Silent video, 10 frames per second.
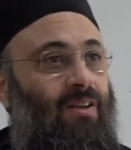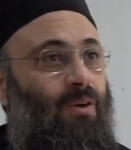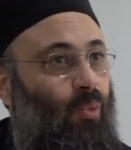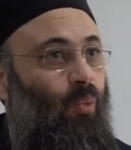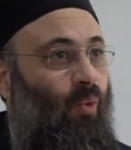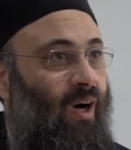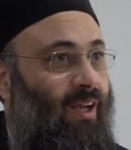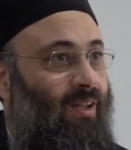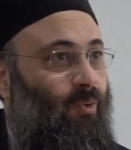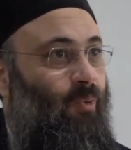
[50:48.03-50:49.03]

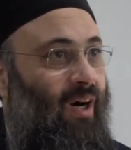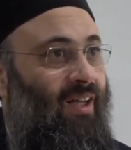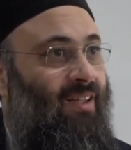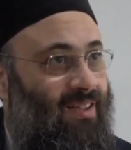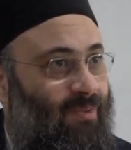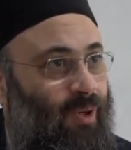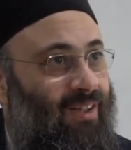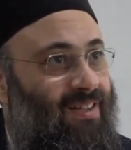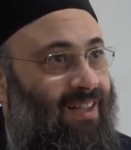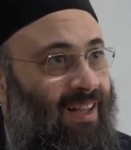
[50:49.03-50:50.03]
What
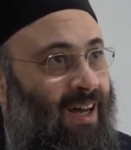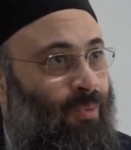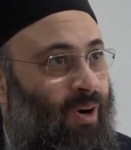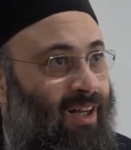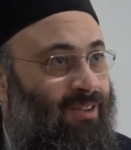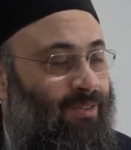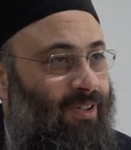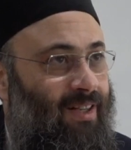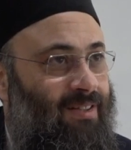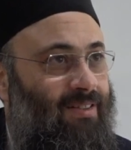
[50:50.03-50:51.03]
does Allah want of
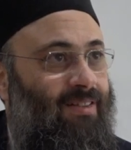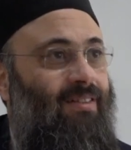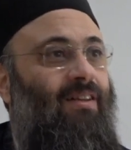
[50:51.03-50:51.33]
us?